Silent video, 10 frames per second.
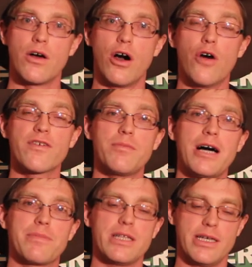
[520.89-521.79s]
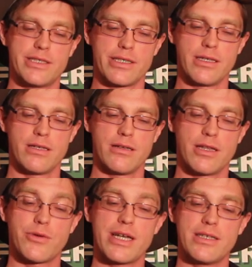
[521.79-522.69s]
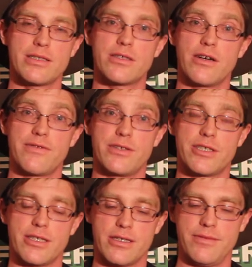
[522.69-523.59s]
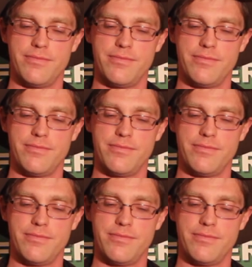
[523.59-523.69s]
Overpopulation threatens our future.